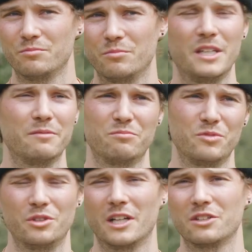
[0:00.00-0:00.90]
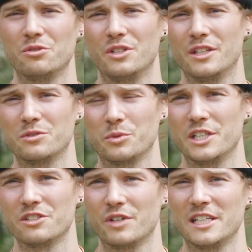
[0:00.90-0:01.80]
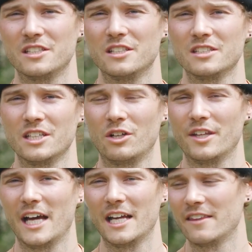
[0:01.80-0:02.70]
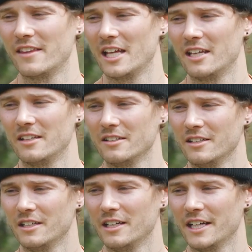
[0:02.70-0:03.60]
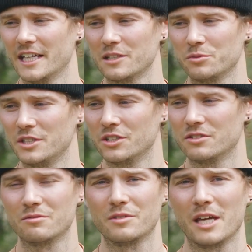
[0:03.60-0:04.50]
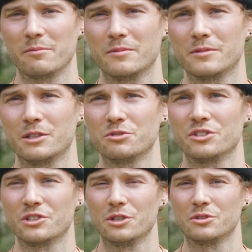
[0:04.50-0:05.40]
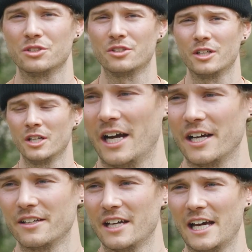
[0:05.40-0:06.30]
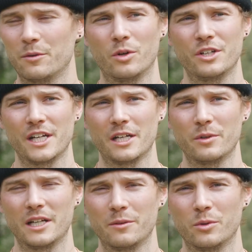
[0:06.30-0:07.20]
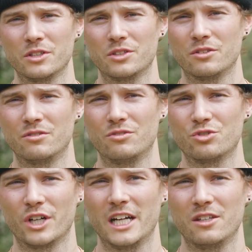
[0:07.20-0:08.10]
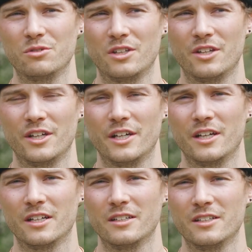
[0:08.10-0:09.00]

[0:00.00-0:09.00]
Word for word: me like doing the Swedish races and all that and then I guess we just came closer and closer. I had one year when I wanted to try doing the